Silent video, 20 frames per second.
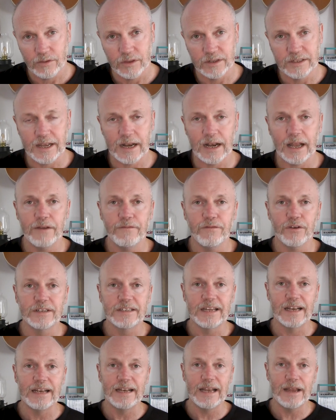The deadline for
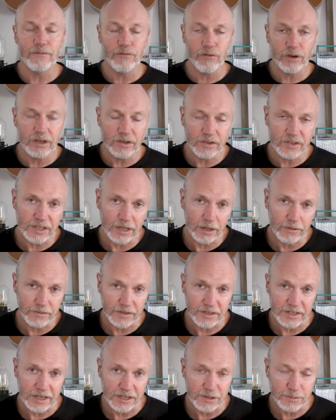delivering your
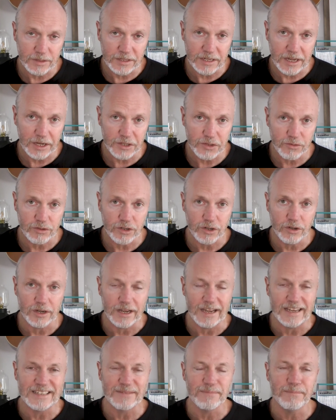self-assessment tax return
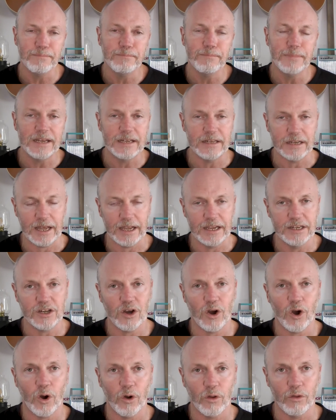is midnight
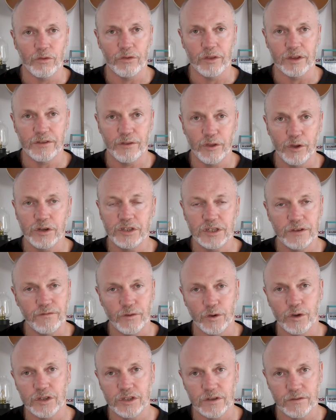on the
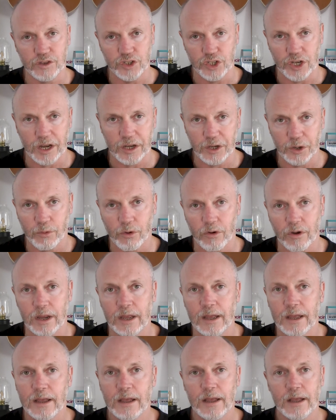31st of January.
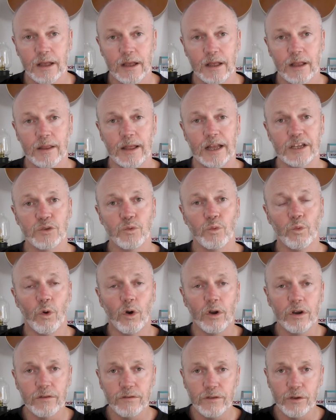That's
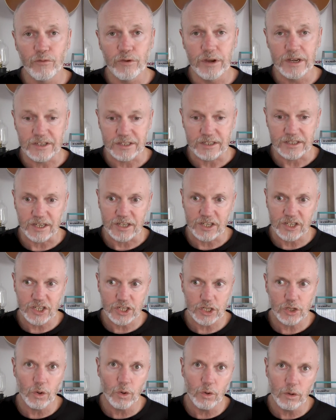one of the reasons it's
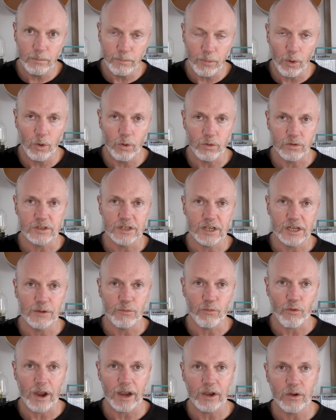so important to keep
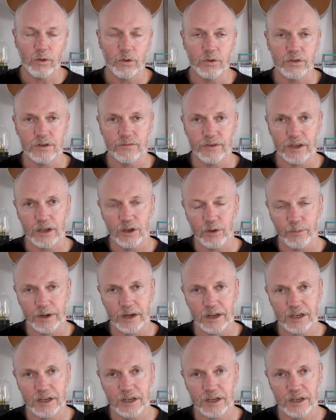records of income and